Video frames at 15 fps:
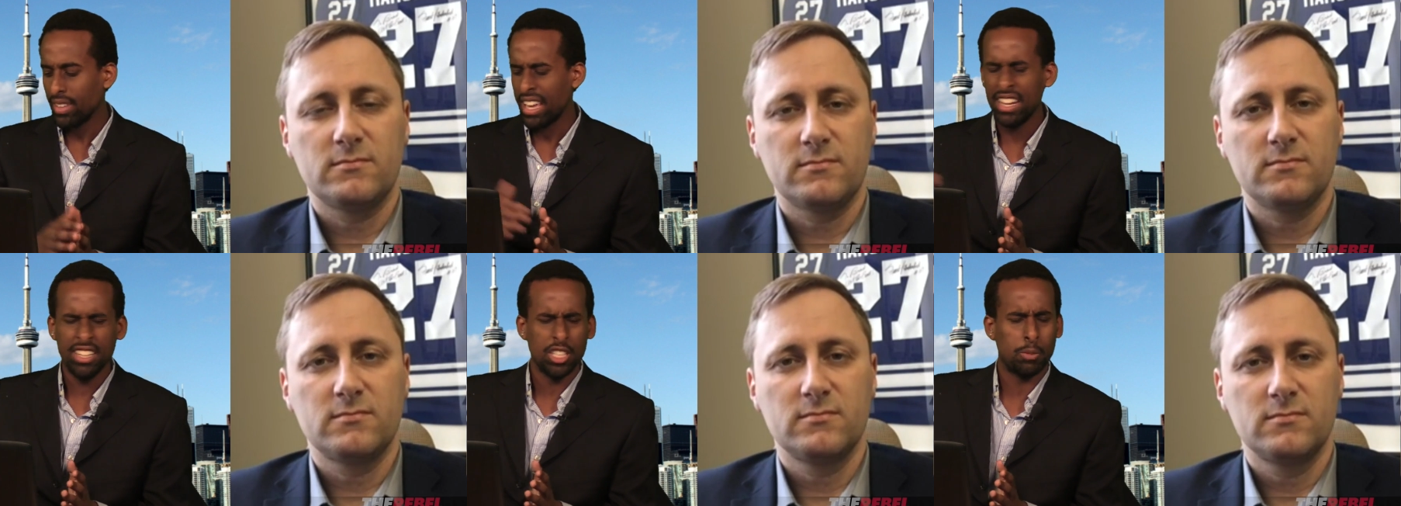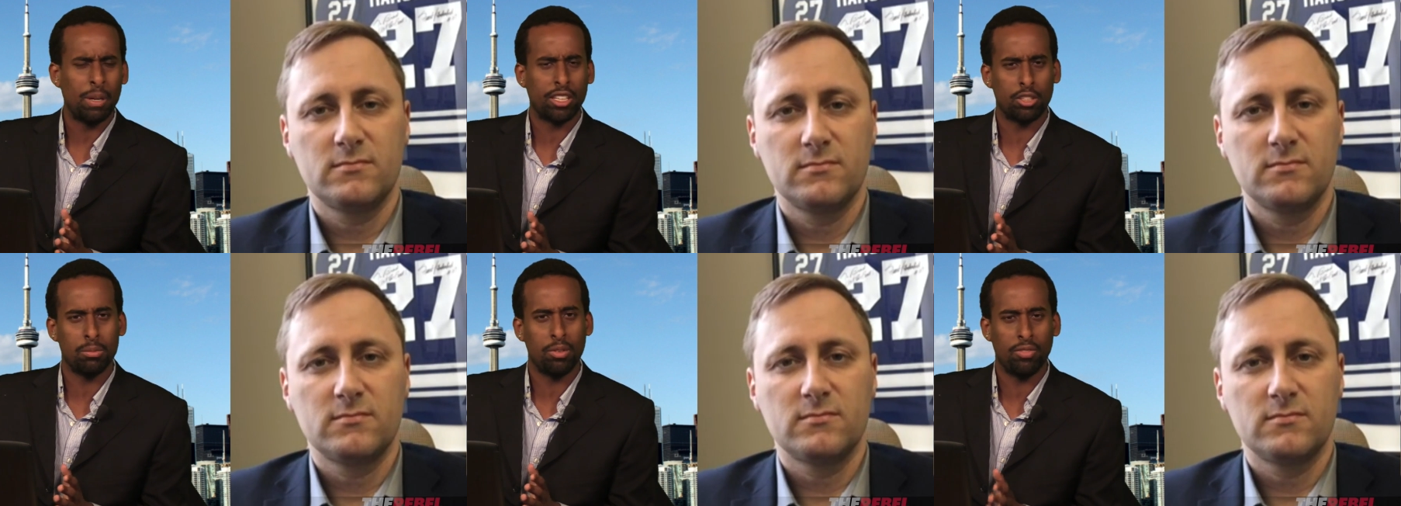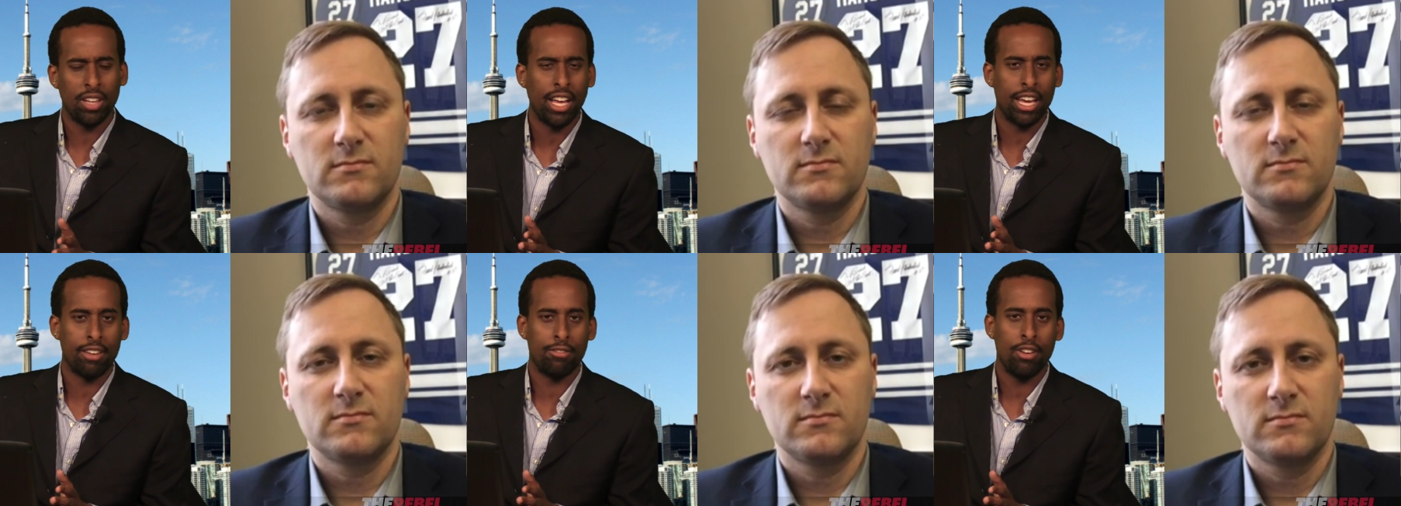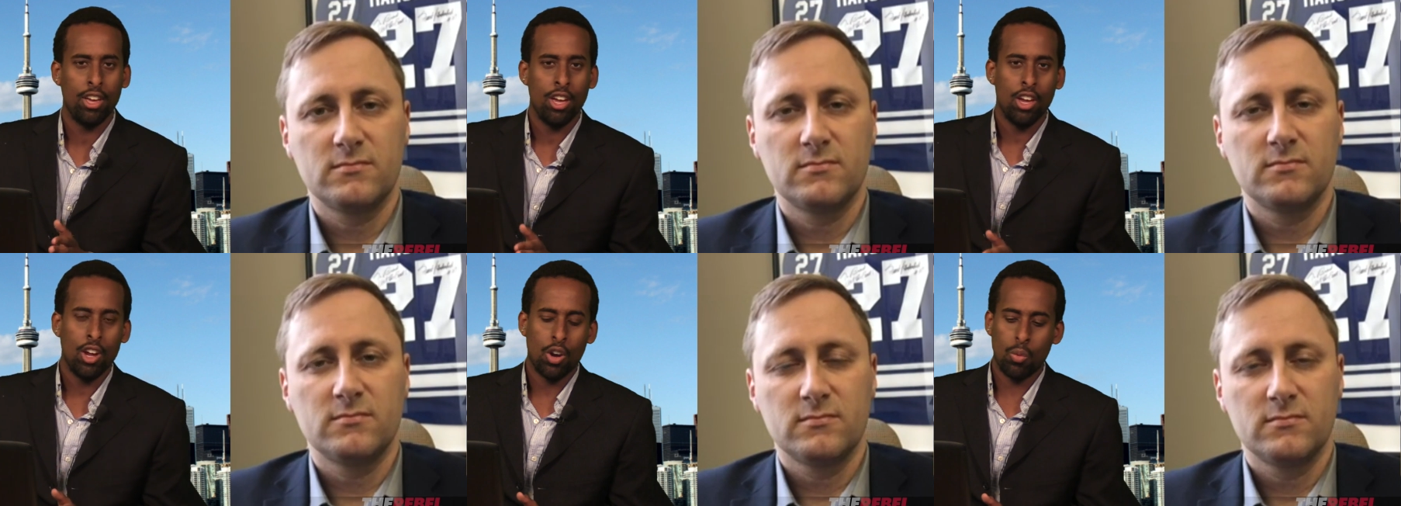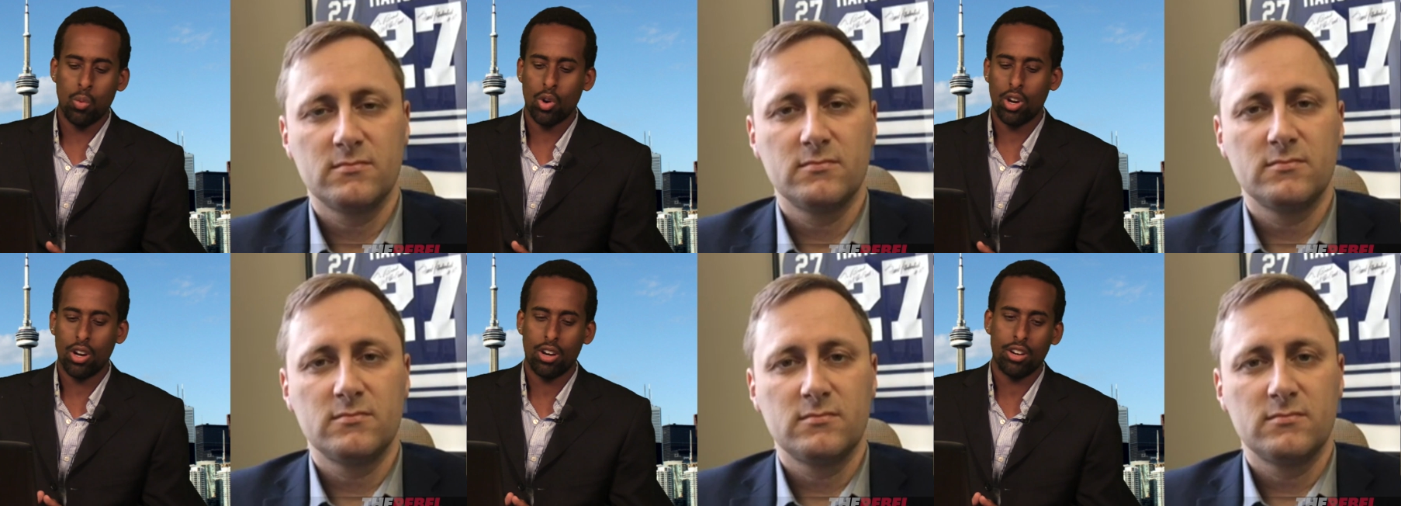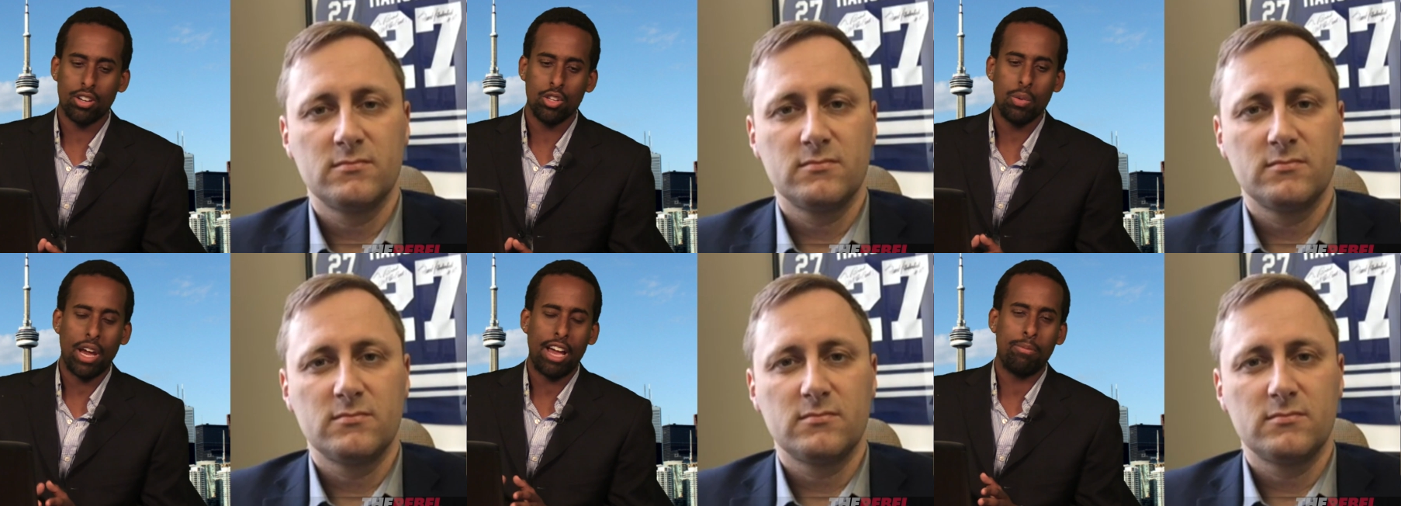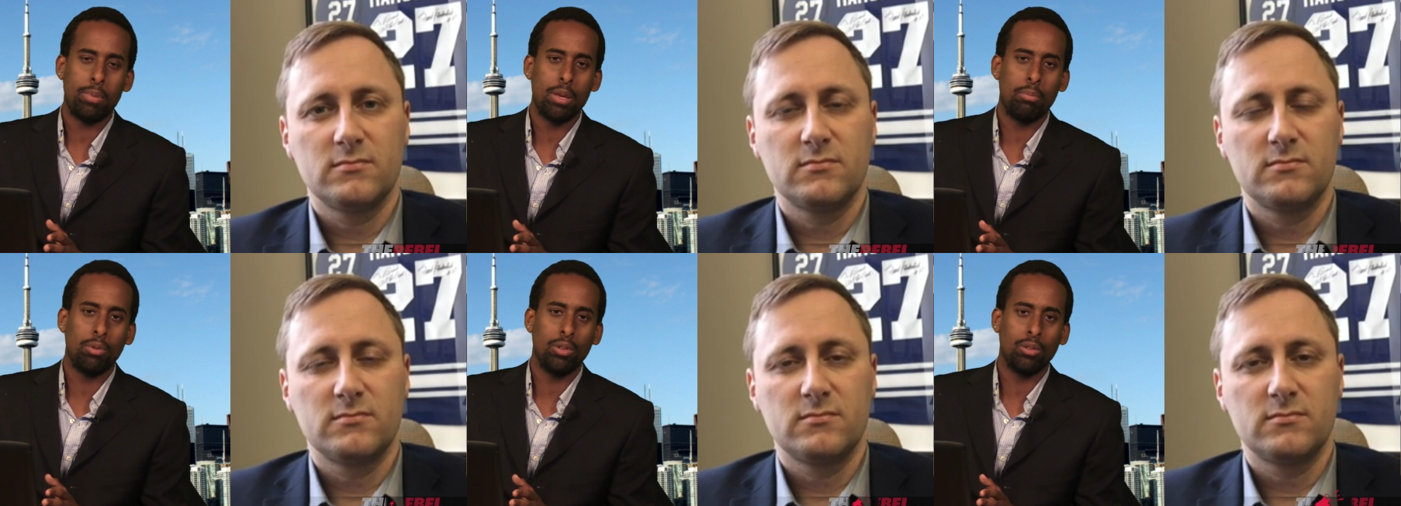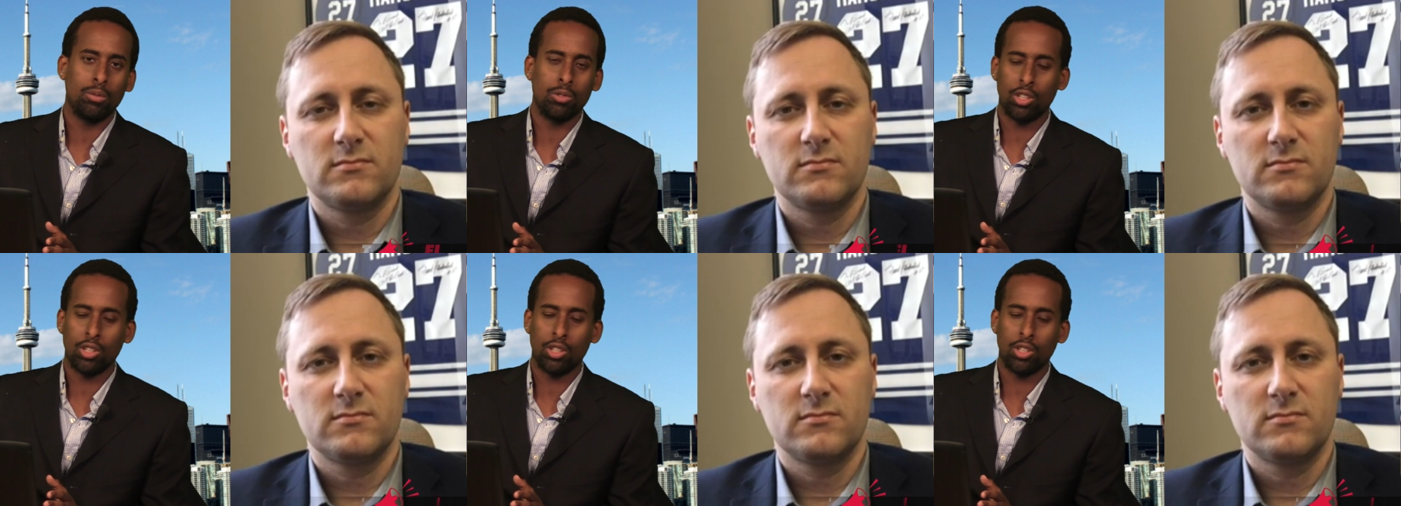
Speaker 1: end of the spectrum of life where you have people